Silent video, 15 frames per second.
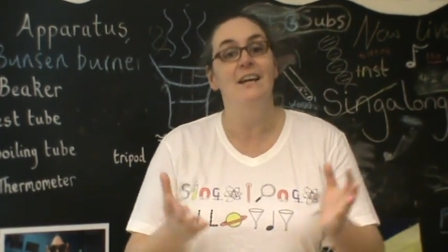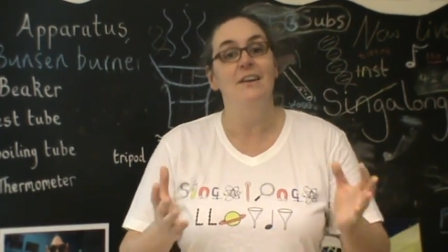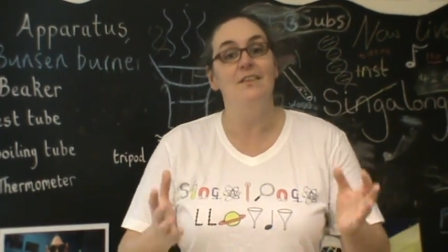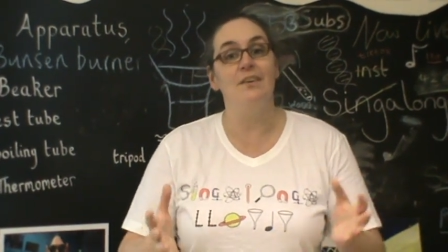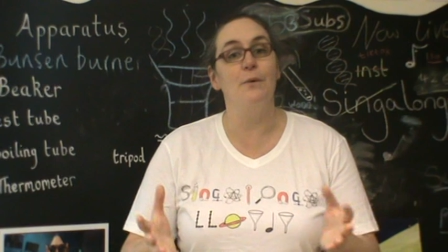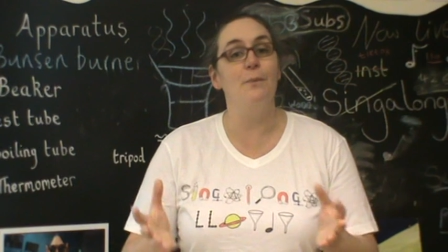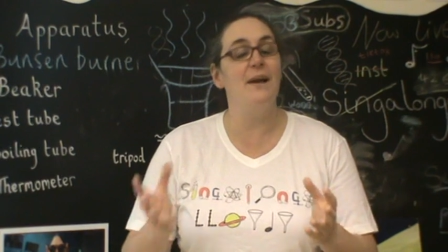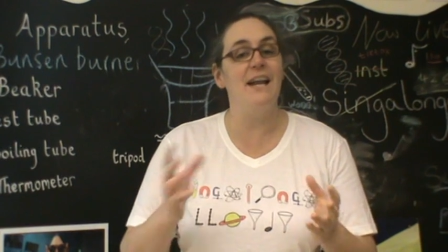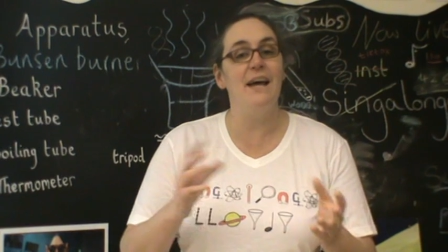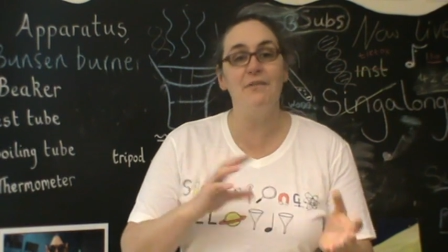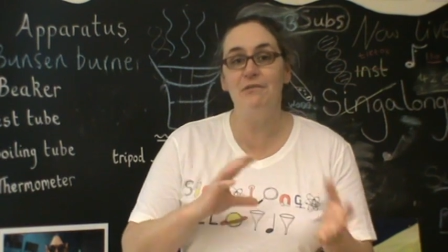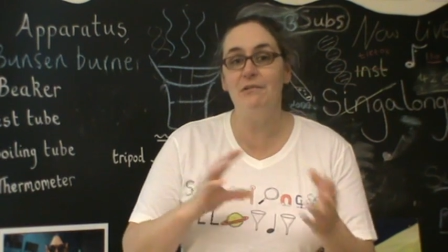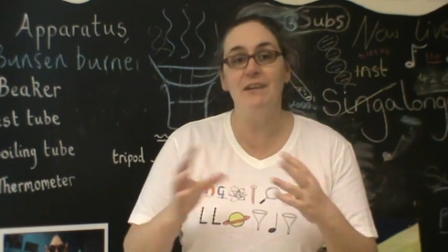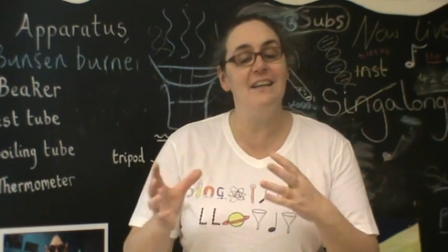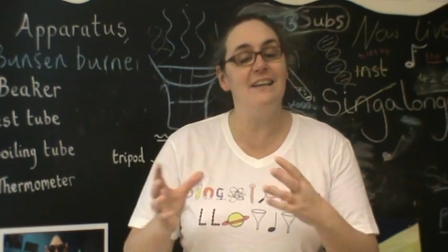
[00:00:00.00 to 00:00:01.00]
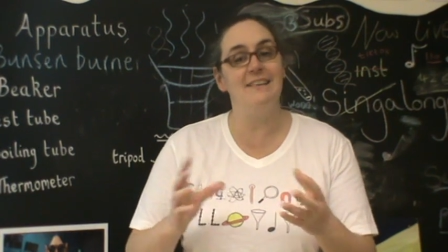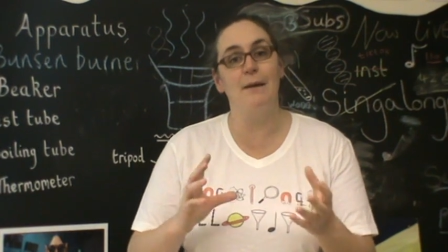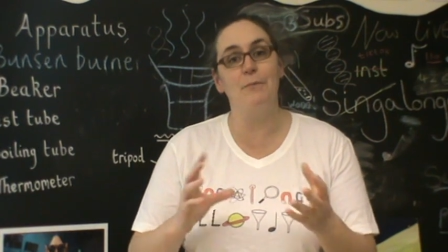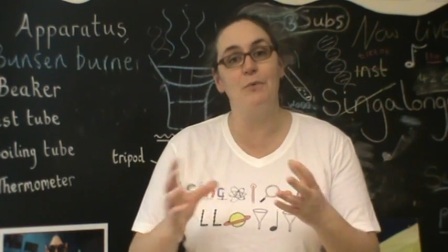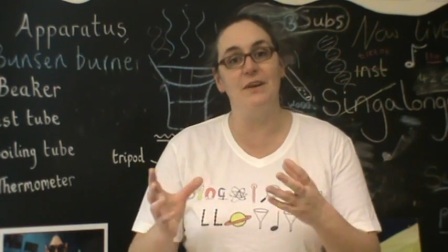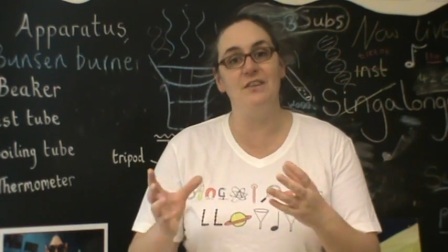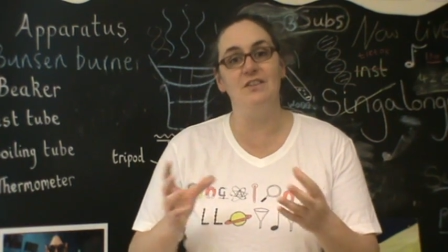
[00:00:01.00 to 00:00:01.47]
So whenever an
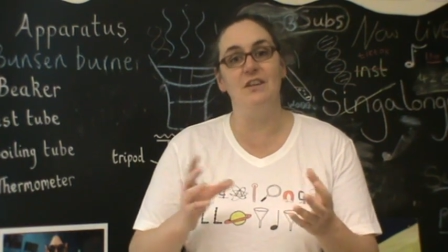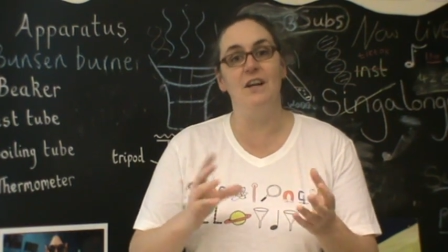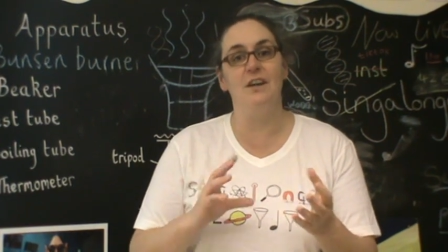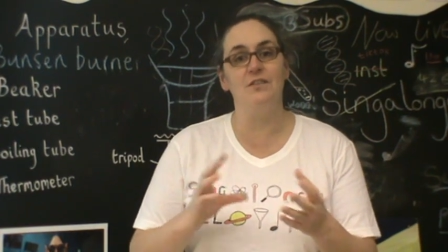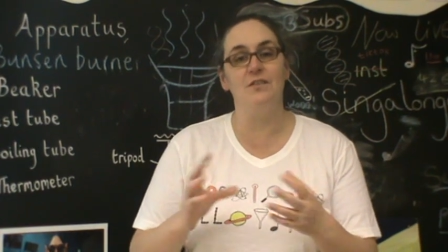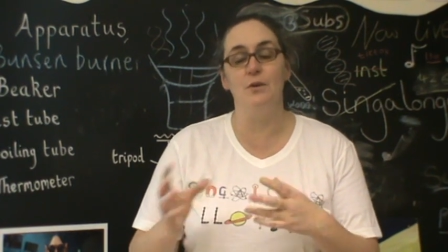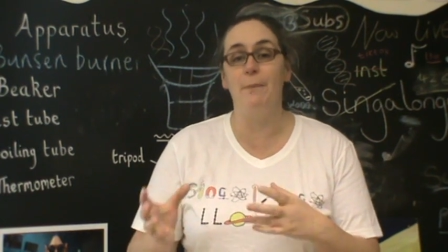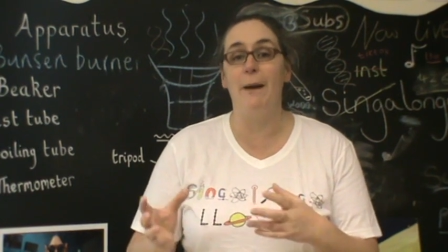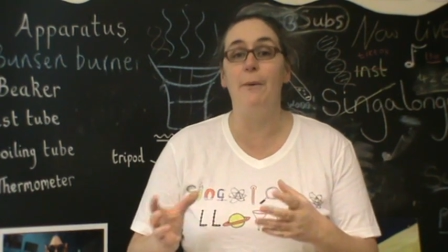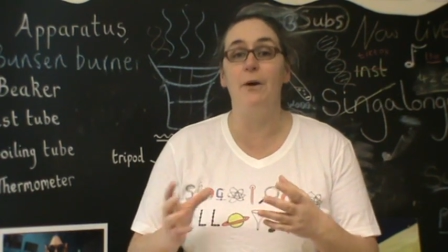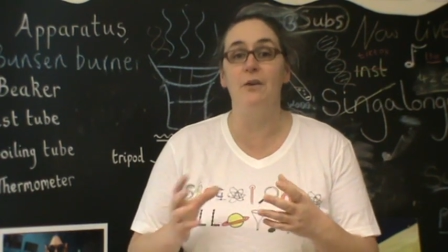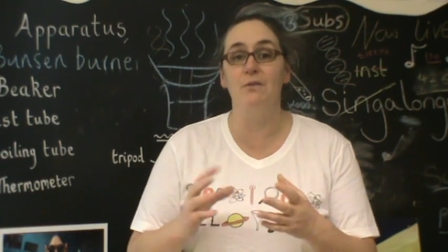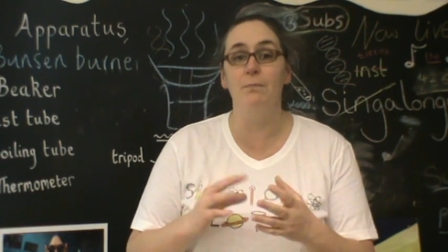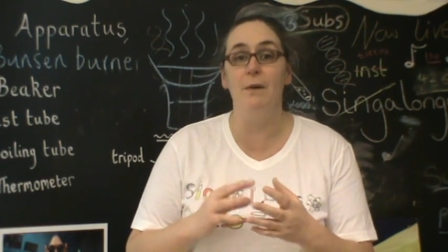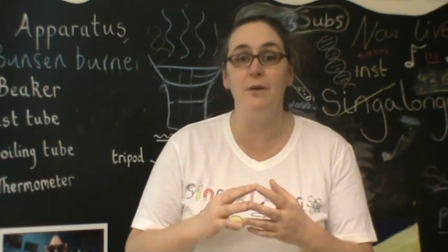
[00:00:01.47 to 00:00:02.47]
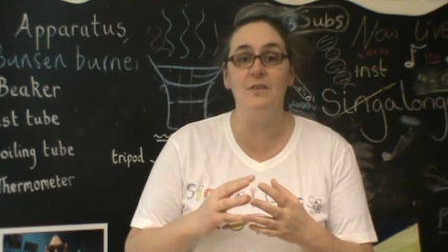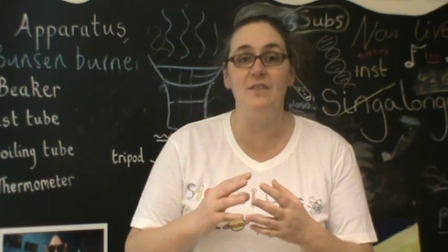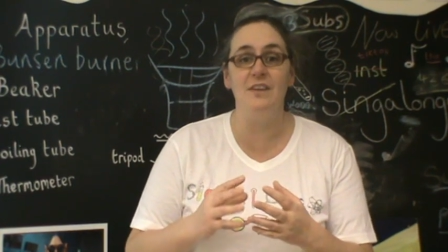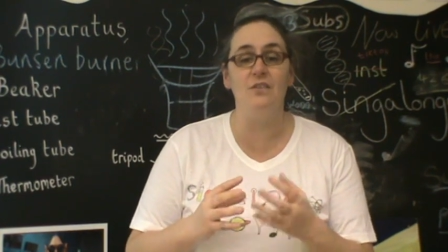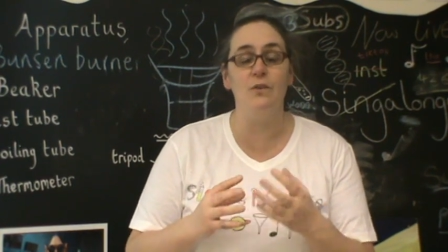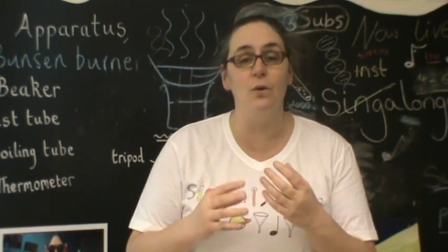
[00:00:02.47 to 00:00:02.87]
exam question asks you about osmosis,